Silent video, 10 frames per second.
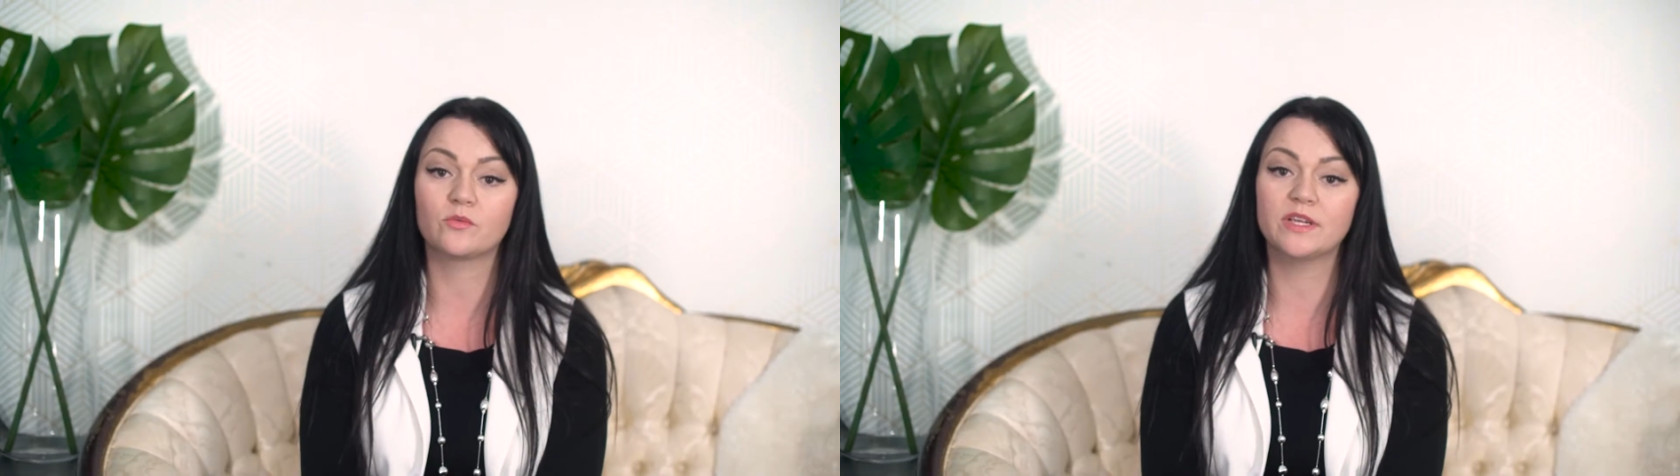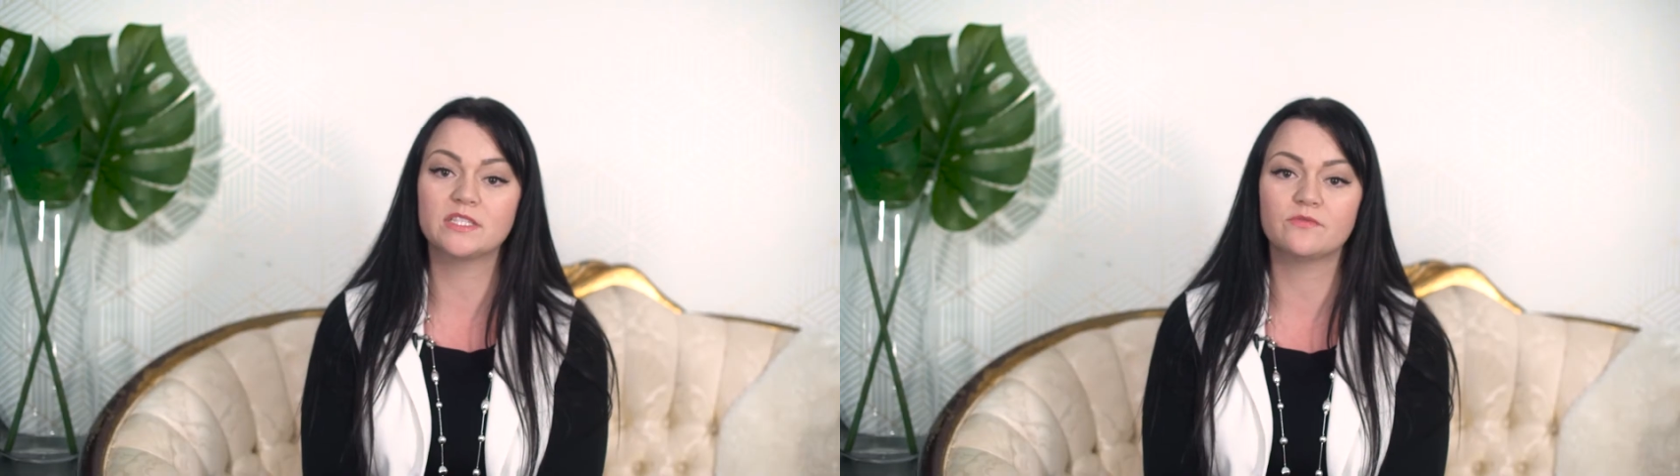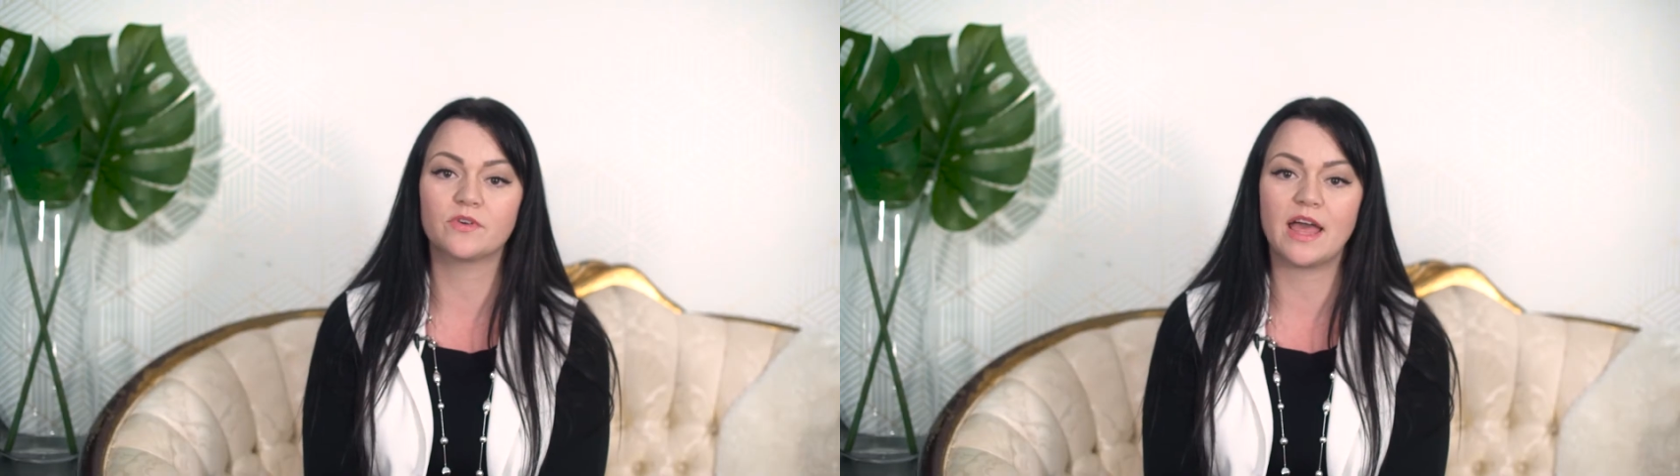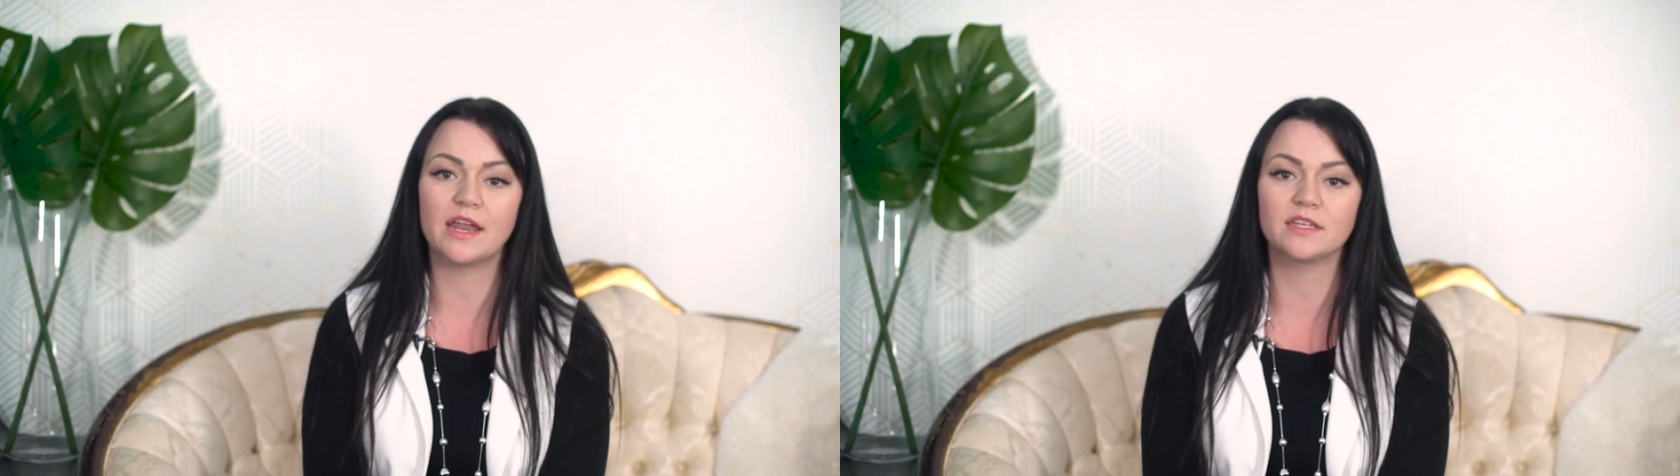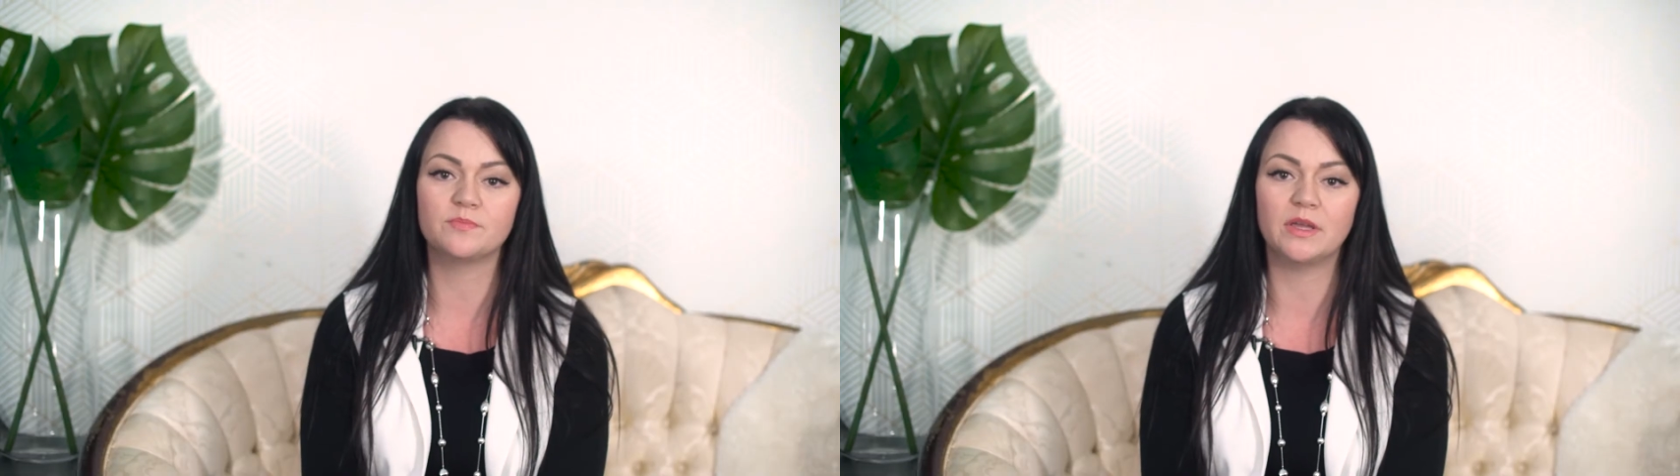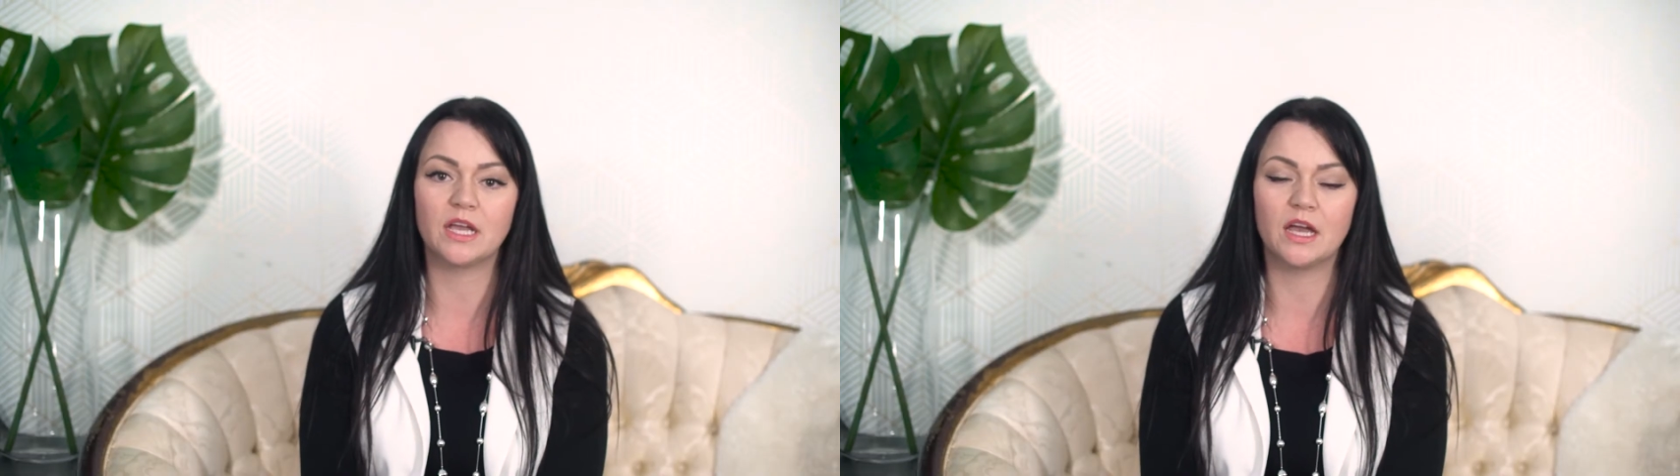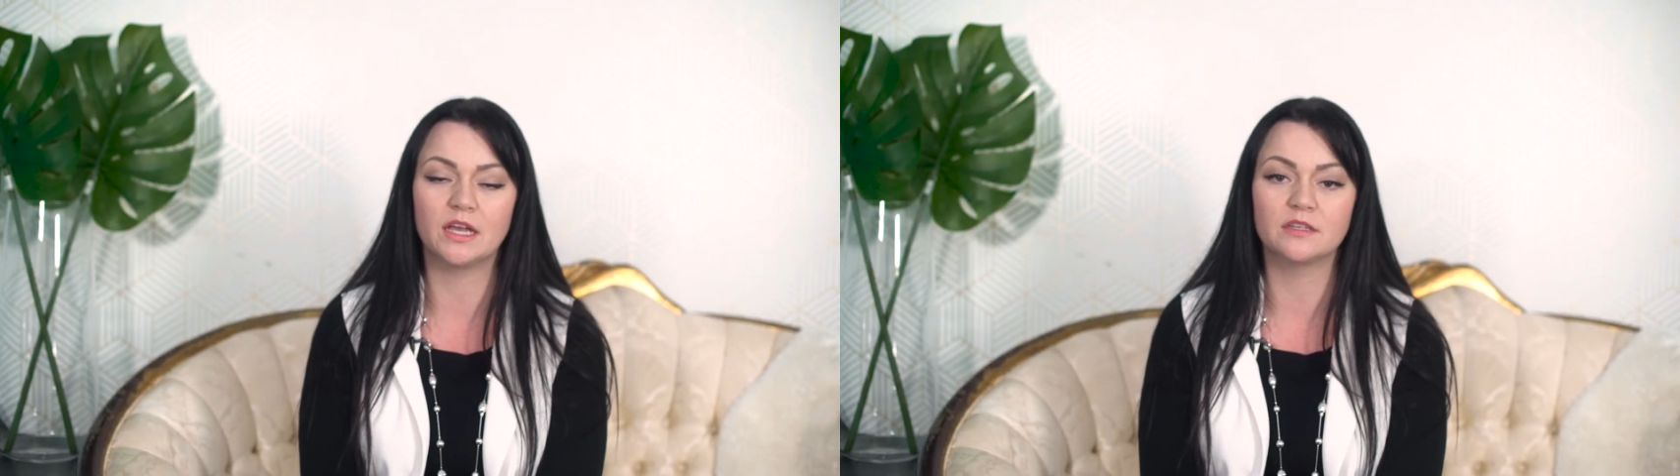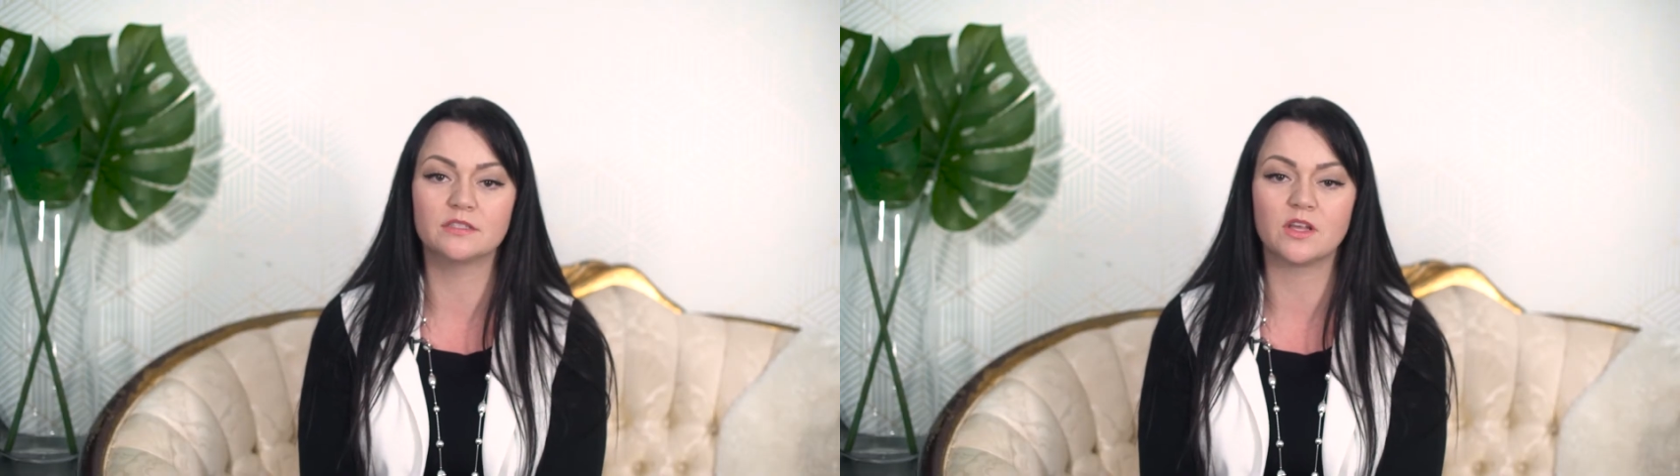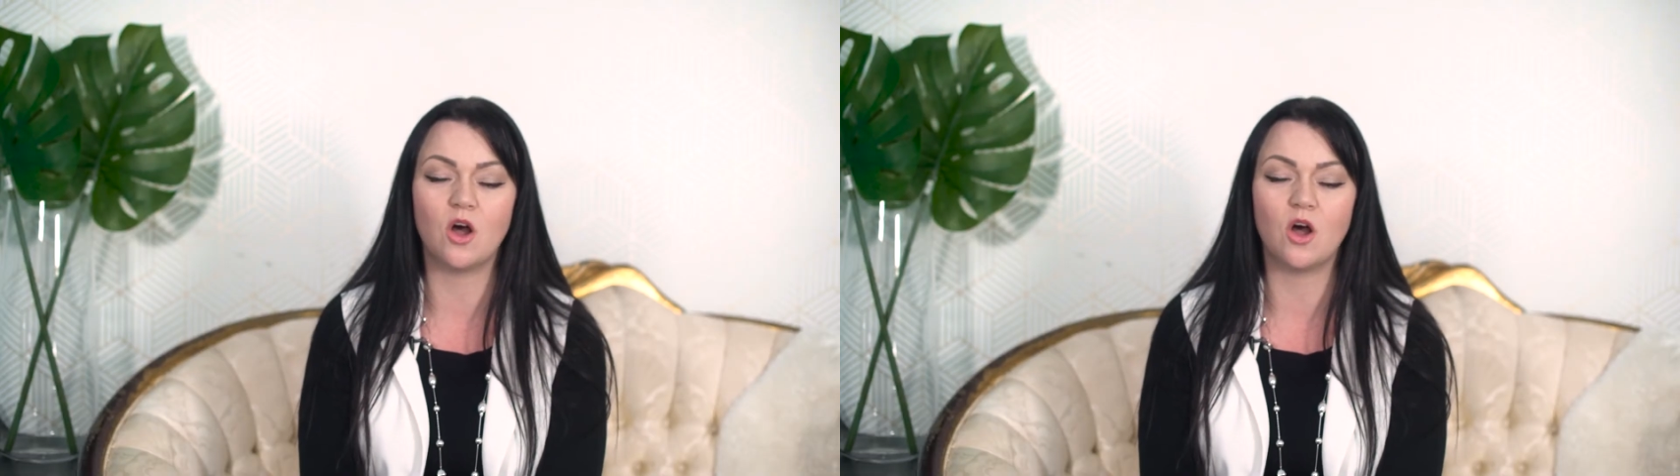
the reason for that is because